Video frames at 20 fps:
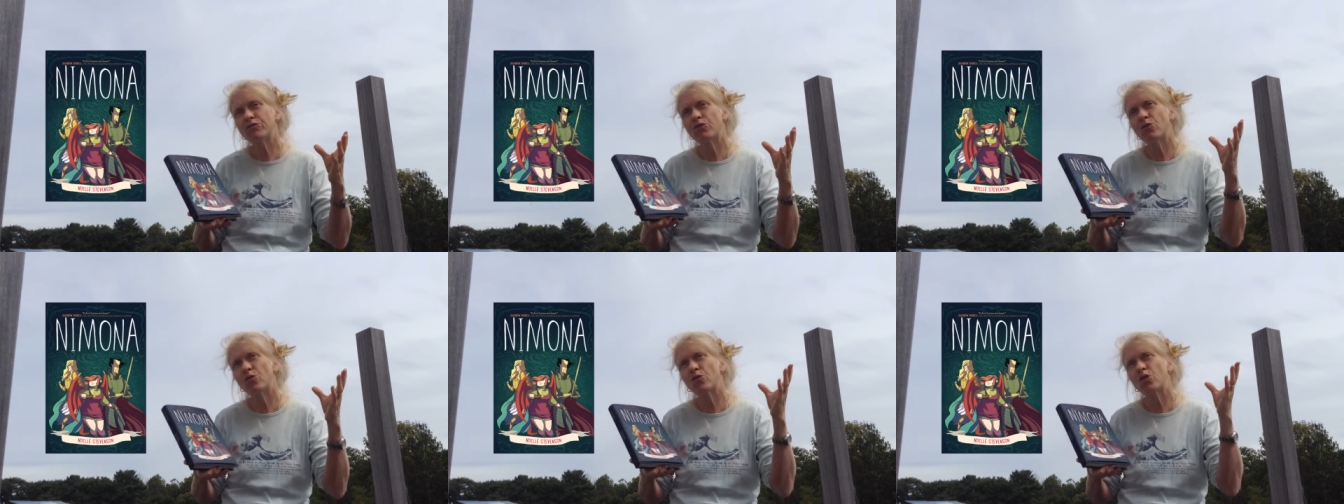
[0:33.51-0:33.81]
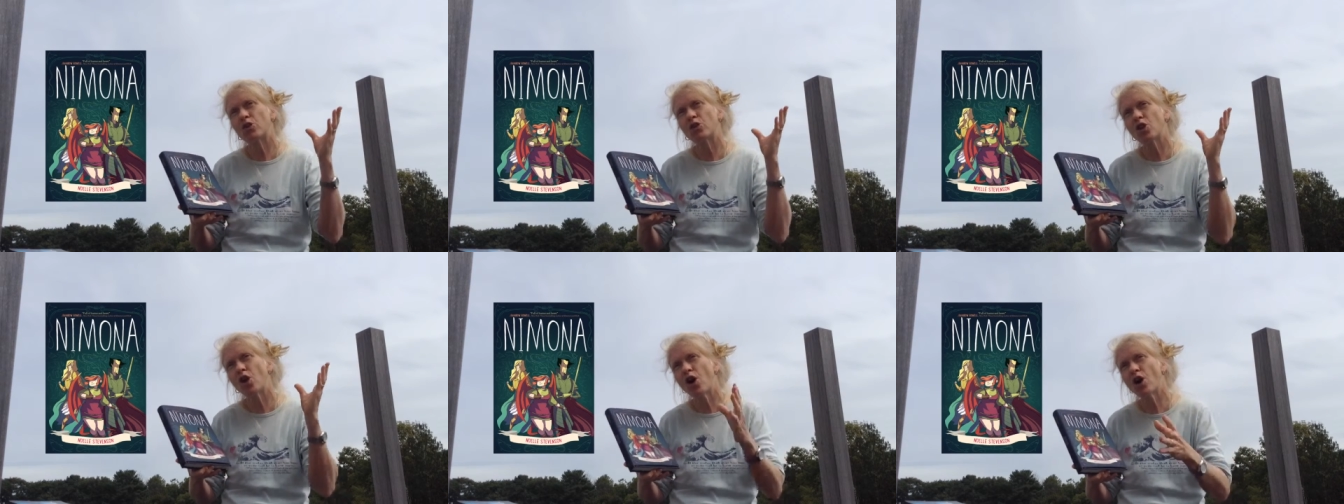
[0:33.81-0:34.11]

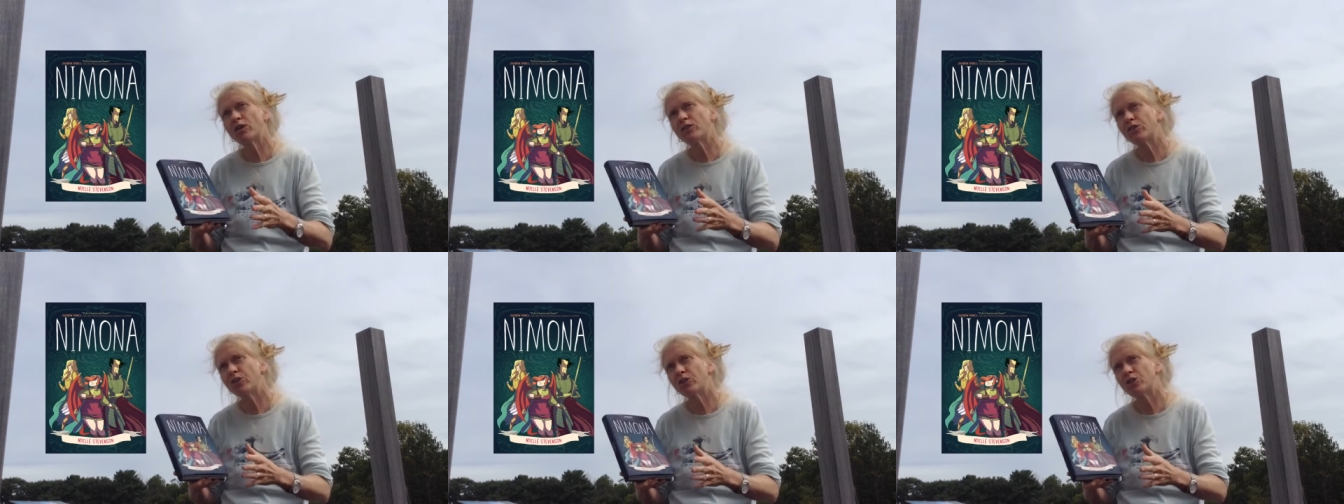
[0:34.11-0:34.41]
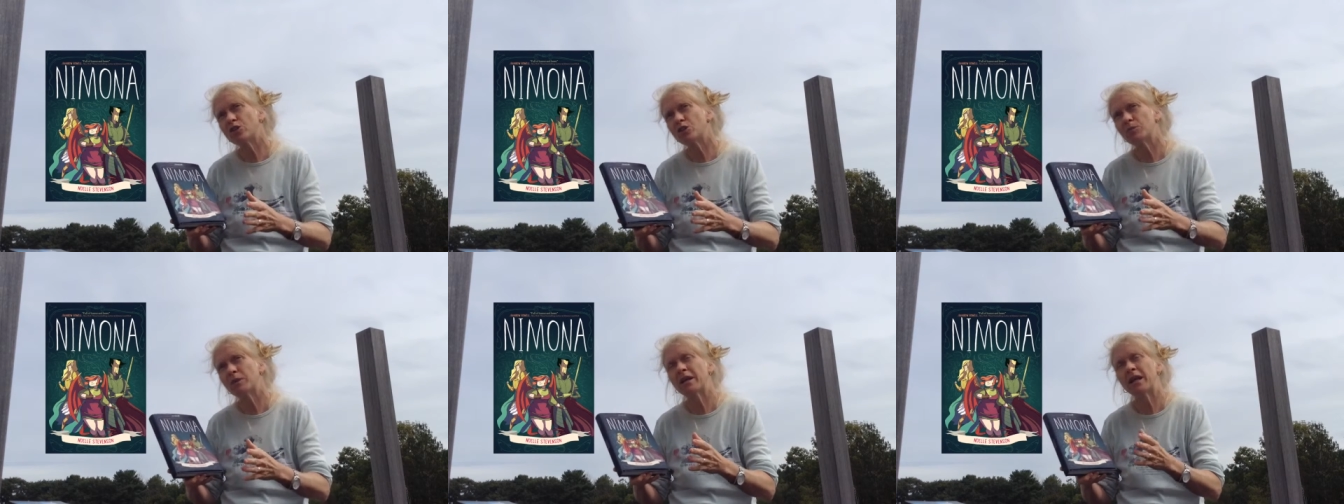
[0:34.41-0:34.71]
for Law
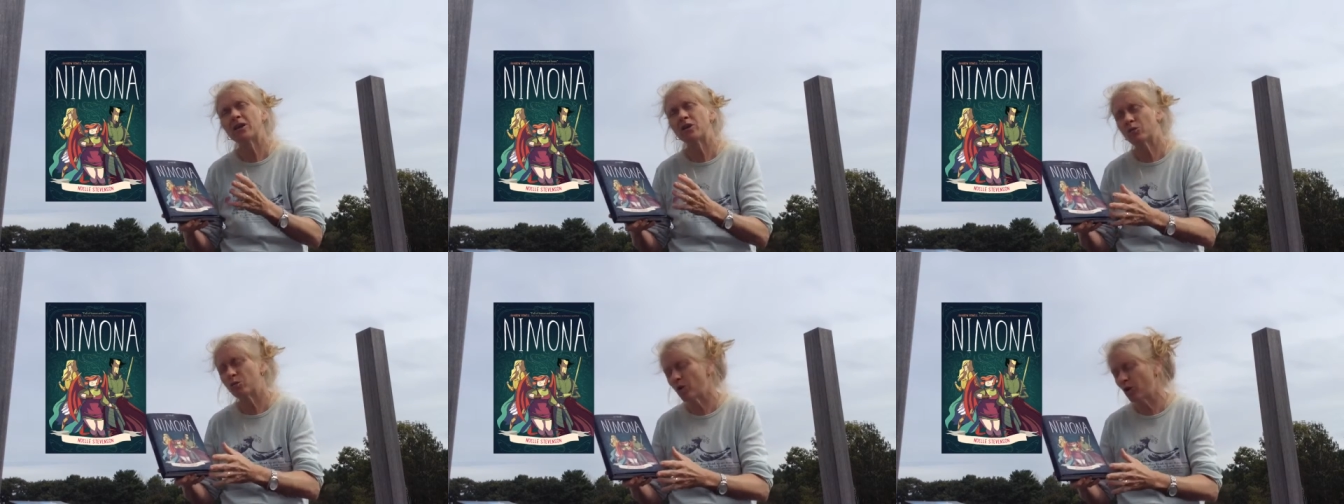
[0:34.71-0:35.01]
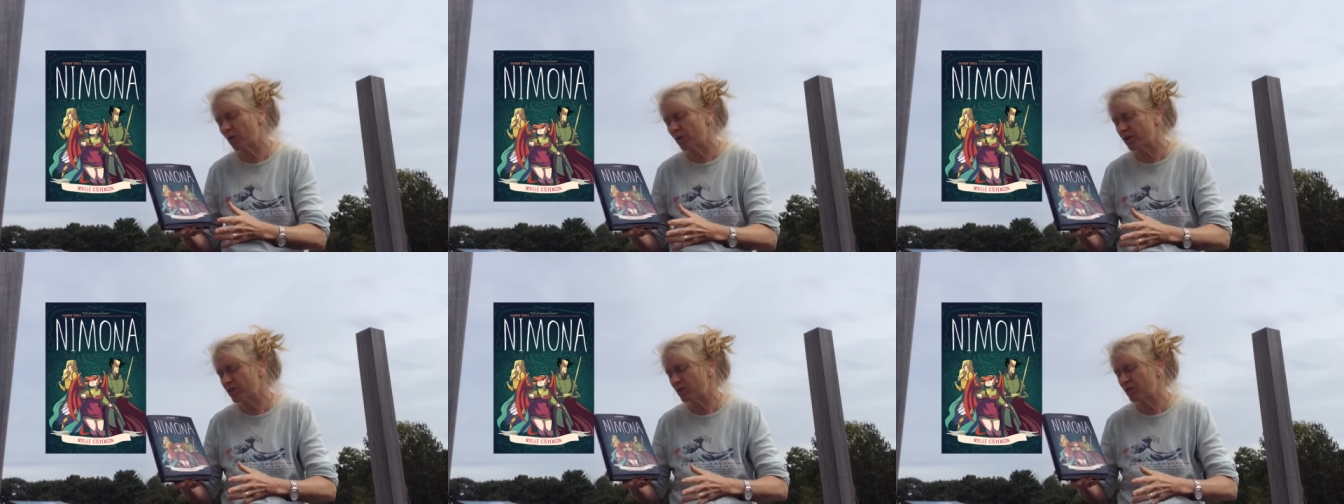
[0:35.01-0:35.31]
Enforcement and
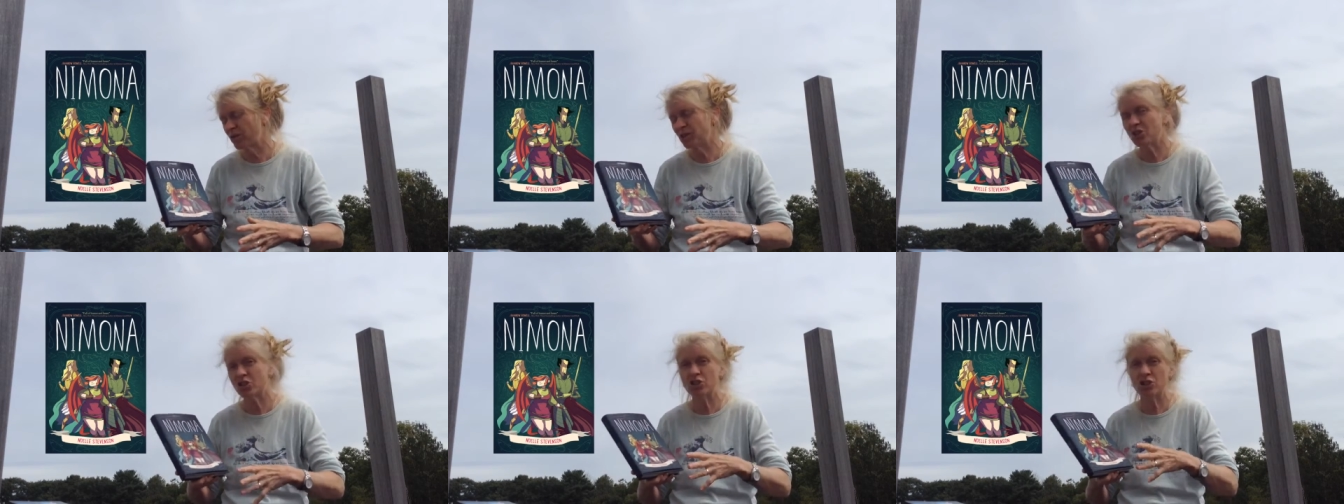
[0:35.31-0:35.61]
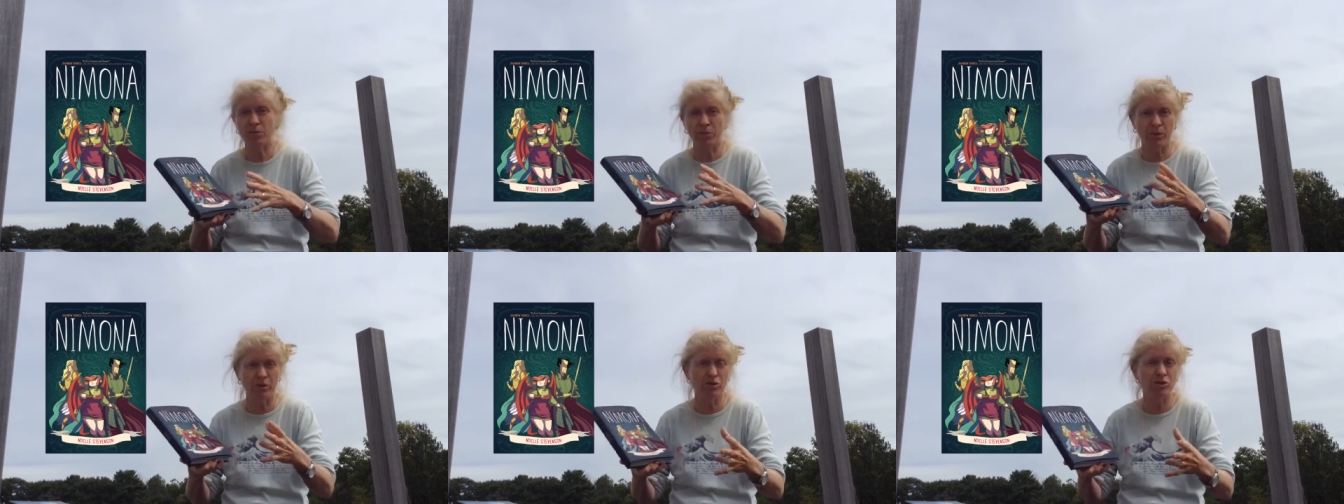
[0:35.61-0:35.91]
Heroics, which is
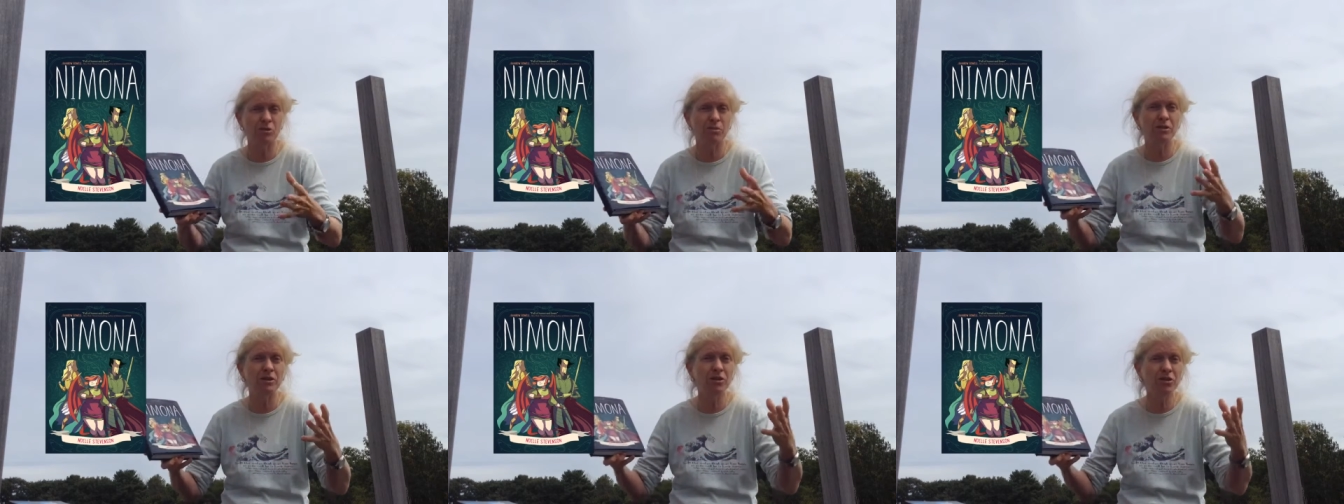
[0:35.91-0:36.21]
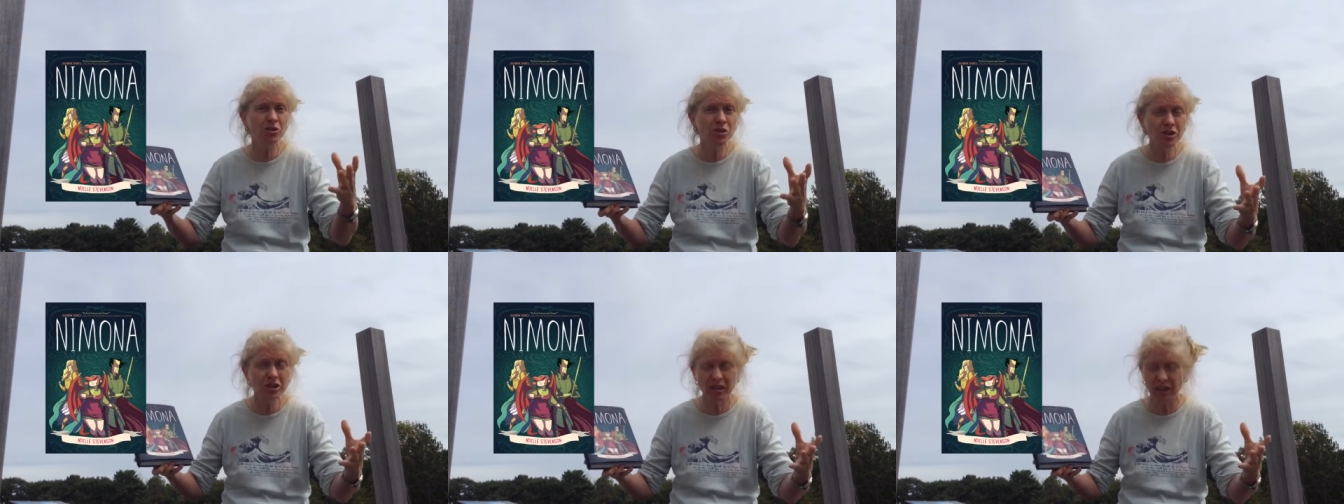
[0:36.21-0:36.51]
supposed to be the
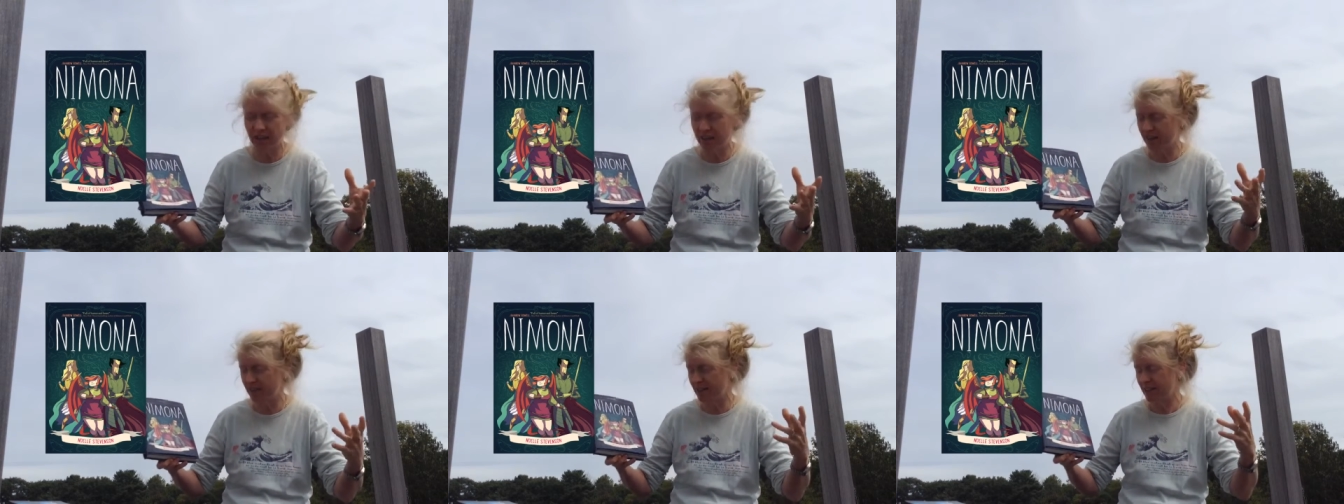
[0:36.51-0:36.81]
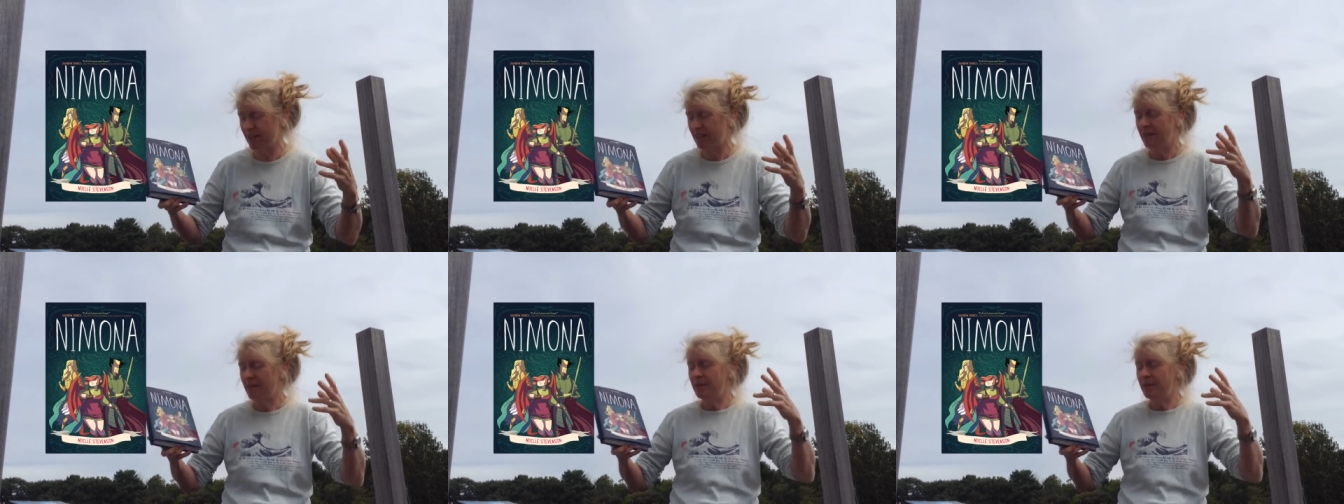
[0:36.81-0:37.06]
good guys.